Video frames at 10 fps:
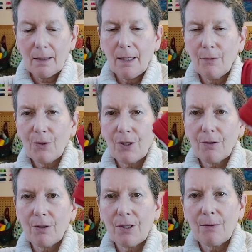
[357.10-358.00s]
I've also
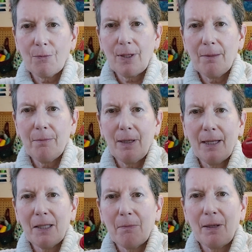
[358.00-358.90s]
got some red
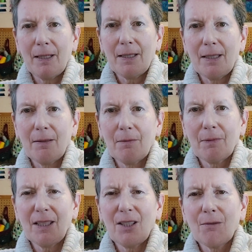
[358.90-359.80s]
bias binding.
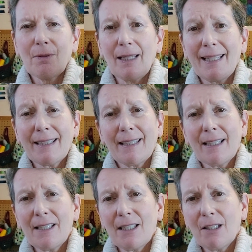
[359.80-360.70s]
I don't like the
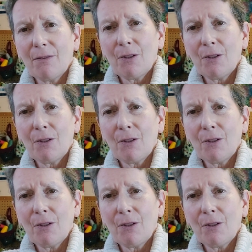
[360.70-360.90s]
idea of